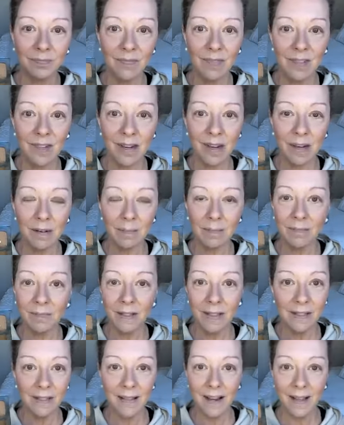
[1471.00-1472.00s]
See?
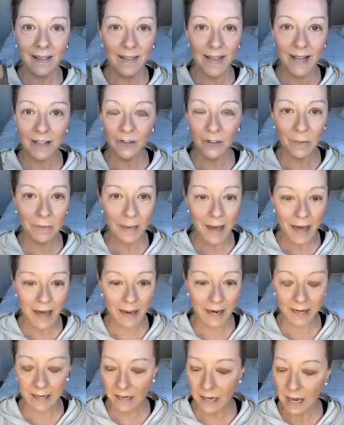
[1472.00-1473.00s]
It's not that
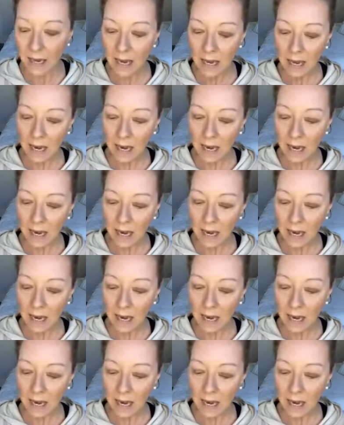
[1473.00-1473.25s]
dramatic.